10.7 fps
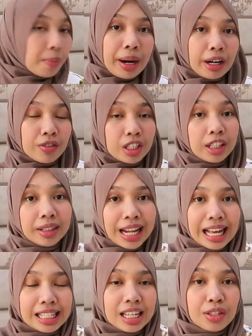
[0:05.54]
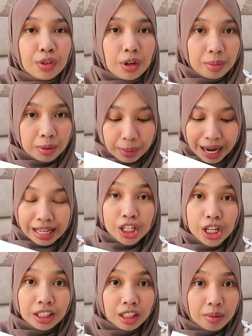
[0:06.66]
pair of sunglasses from the brand
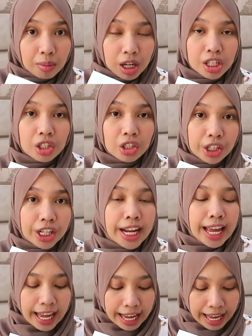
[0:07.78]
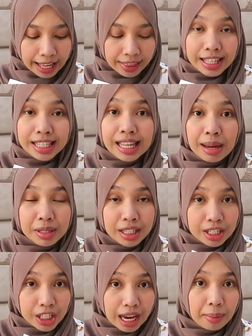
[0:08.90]
Gentle Monster, and this time is the
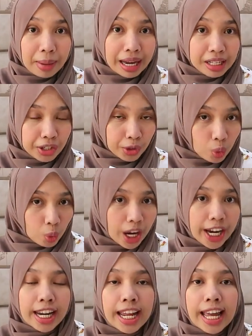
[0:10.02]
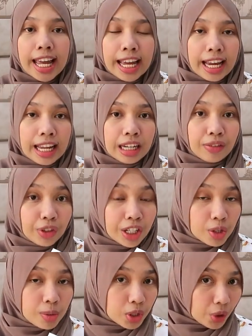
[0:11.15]
Jack by 01. And if you're a
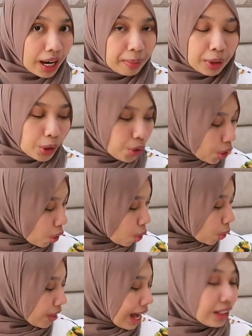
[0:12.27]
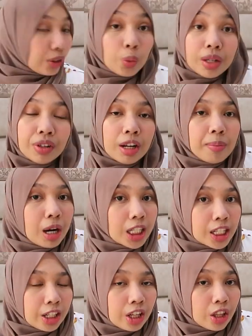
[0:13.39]
subscriber, you know that we've unboxed
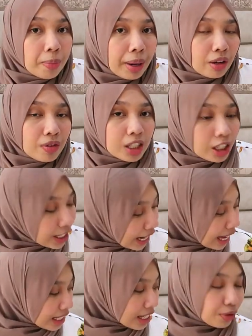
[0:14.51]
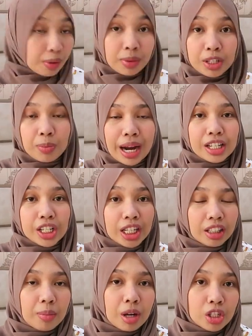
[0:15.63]
another pair of sunglasses from the brand Gentle
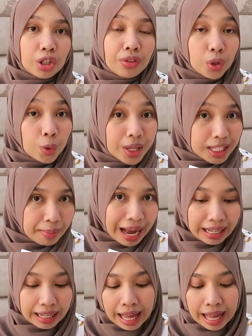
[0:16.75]
Monster a few weeks back.